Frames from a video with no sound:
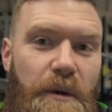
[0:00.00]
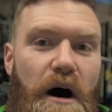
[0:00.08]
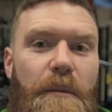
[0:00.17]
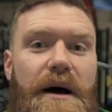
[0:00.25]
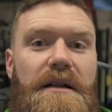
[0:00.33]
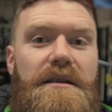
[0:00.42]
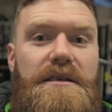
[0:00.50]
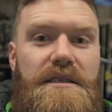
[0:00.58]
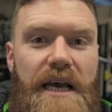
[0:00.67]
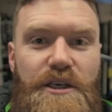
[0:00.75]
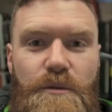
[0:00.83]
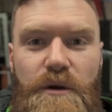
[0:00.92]
Barbell,
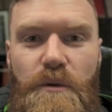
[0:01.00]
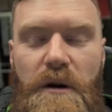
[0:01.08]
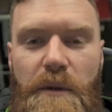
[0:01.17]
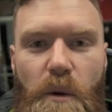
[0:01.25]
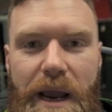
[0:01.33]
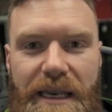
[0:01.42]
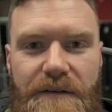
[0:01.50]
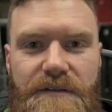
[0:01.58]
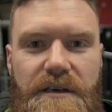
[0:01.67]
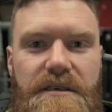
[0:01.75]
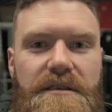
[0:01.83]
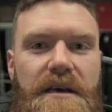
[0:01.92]
session with one of my
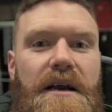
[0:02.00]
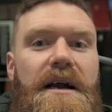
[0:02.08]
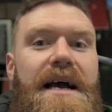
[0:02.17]
weightlifters,